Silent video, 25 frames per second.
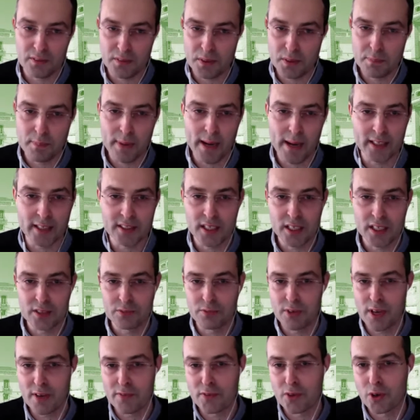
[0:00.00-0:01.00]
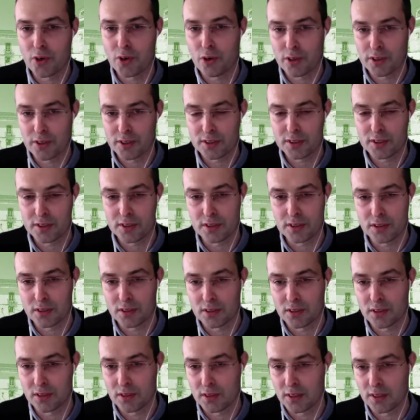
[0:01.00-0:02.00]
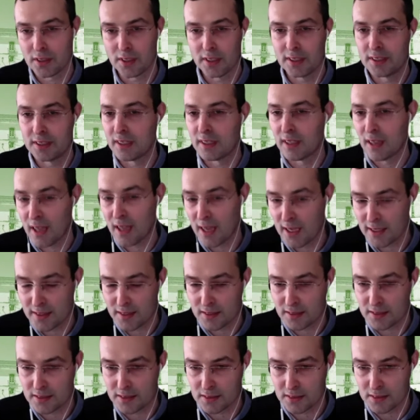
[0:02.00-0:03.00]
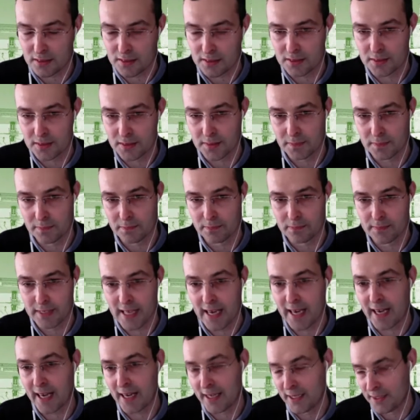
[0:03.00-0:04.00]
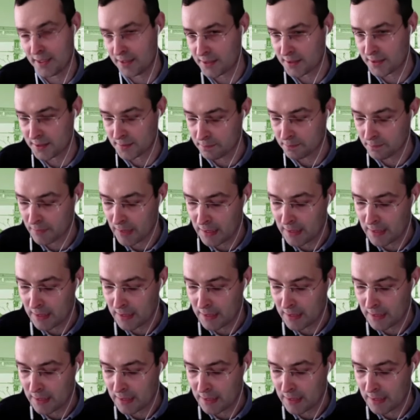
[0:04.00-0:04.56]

impacts that we have caused in the last decades.